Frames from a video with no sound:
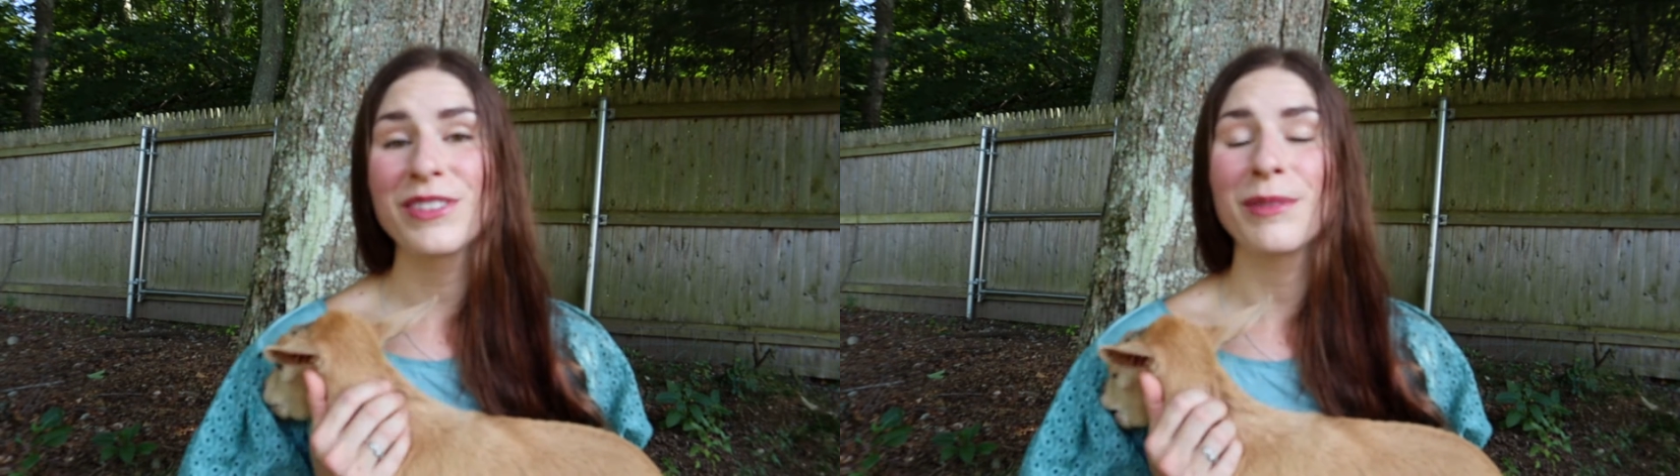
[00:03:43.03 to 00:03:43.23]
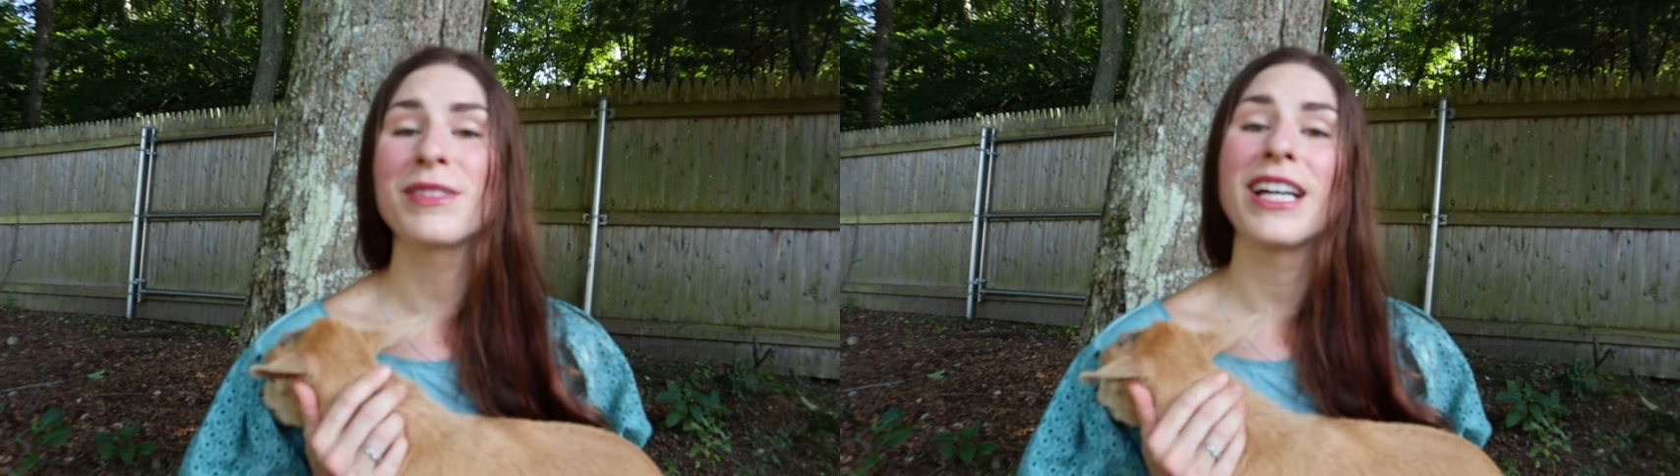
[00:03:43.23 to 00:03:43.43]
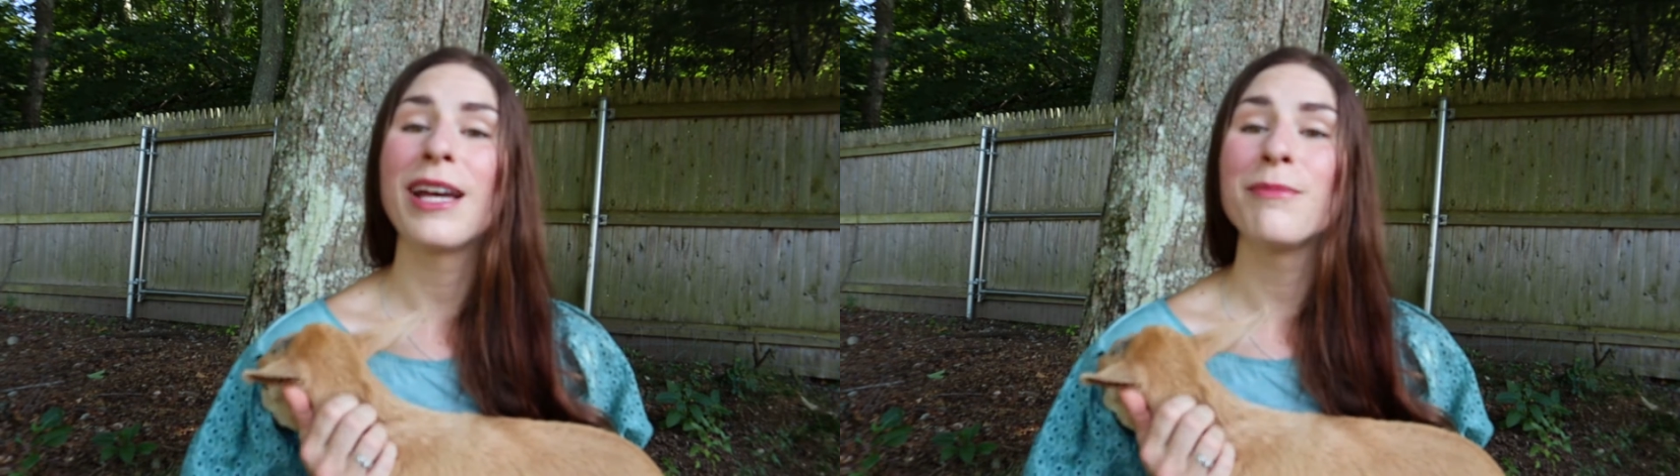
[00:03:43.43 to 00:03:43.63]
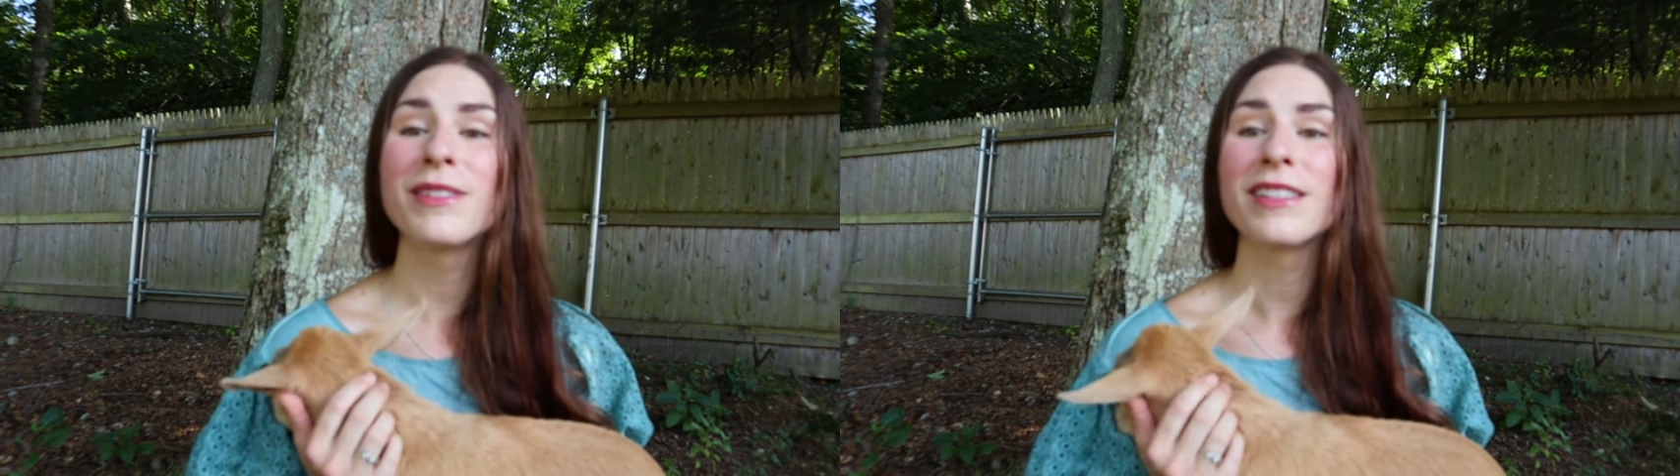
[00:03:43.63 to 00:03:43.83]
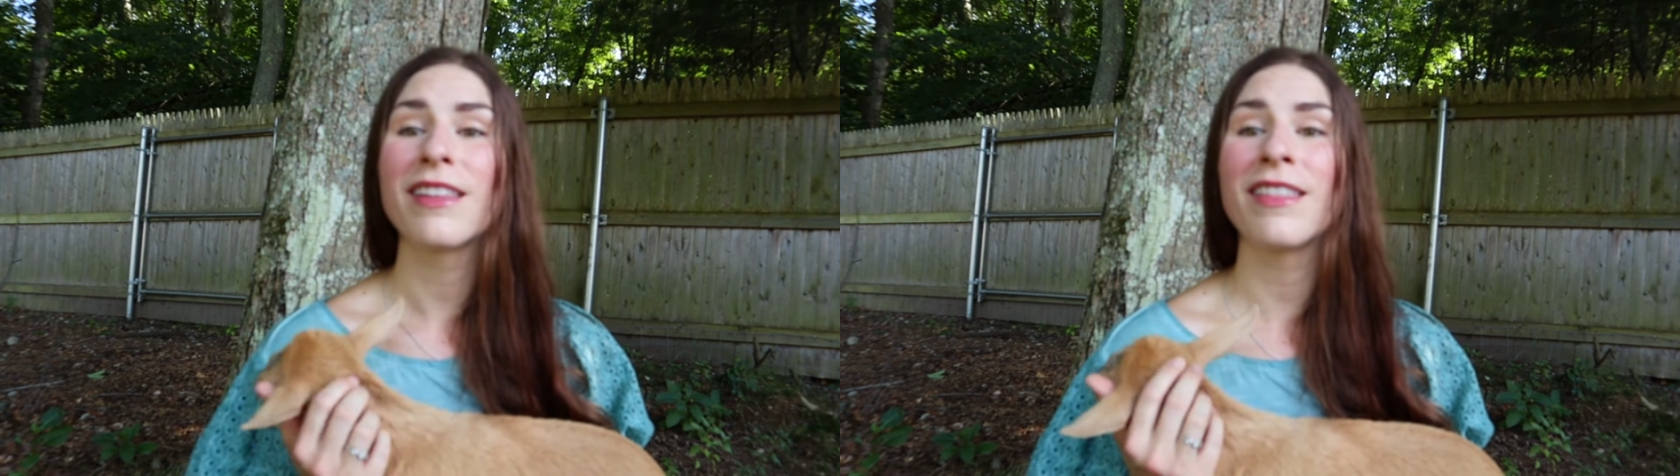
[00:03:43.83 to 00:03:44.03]

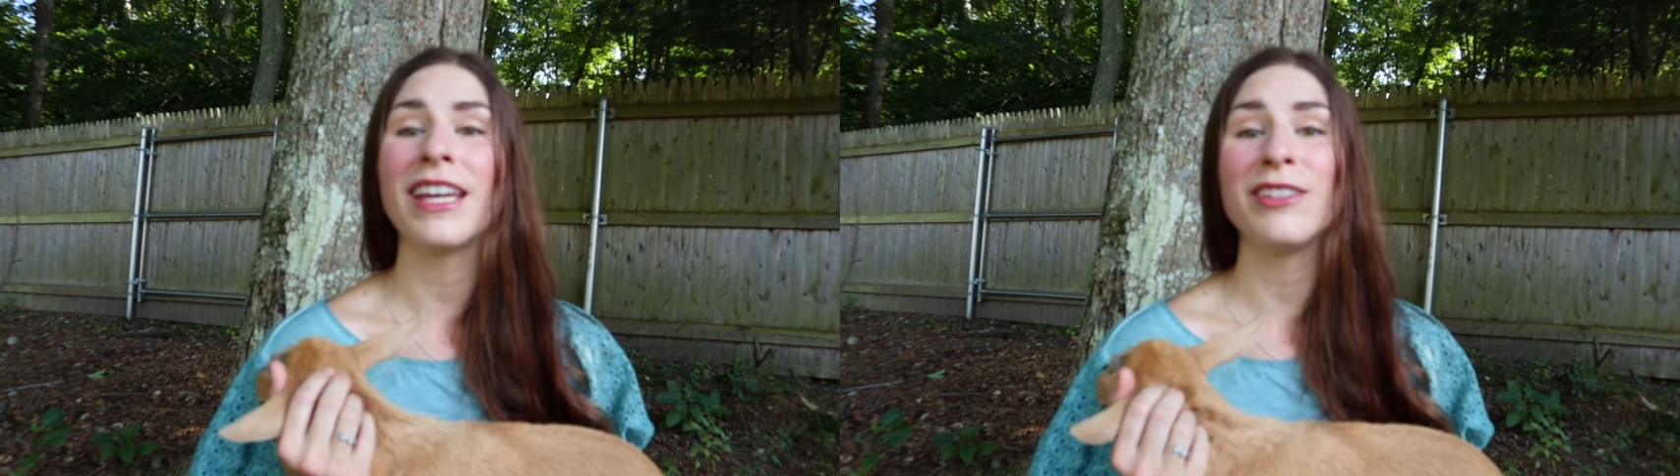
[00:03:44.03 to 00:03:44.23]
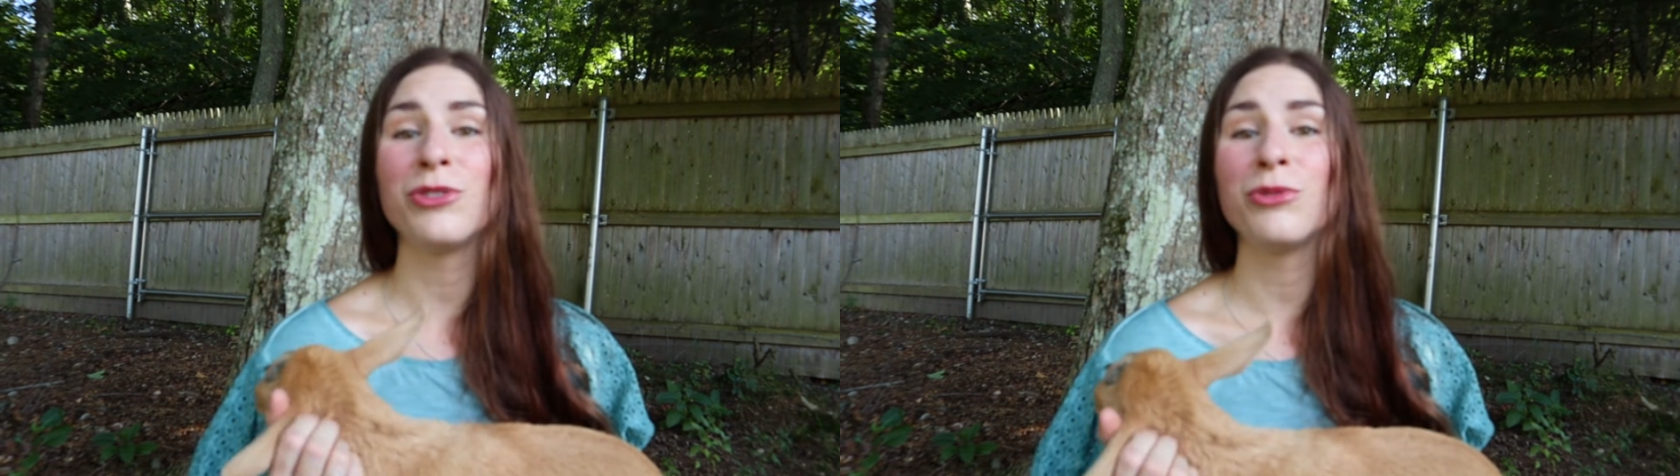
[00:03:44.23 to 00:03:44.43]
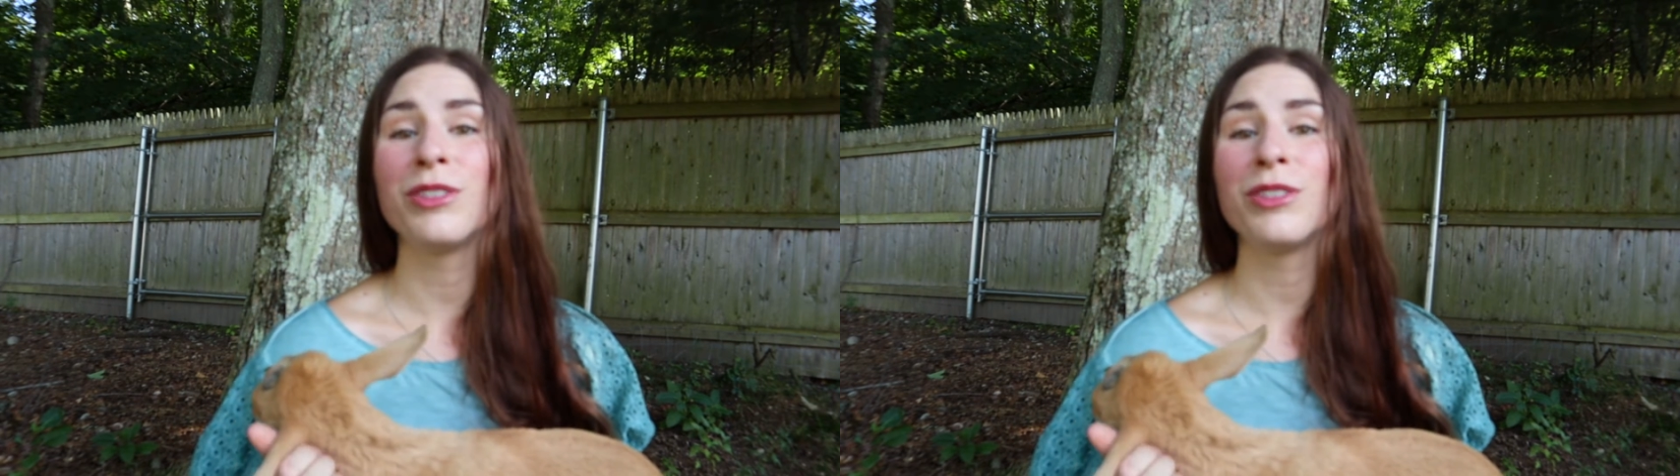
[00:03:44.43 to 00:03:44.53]
Sometimes they do